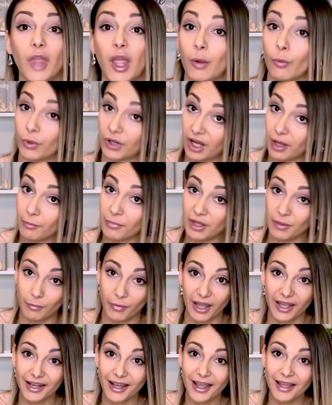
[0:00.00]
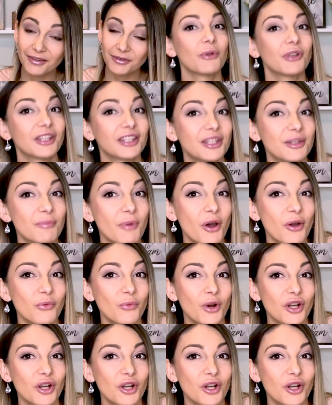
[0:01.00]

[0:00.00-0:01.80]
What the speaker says: And what I mean by that, keep on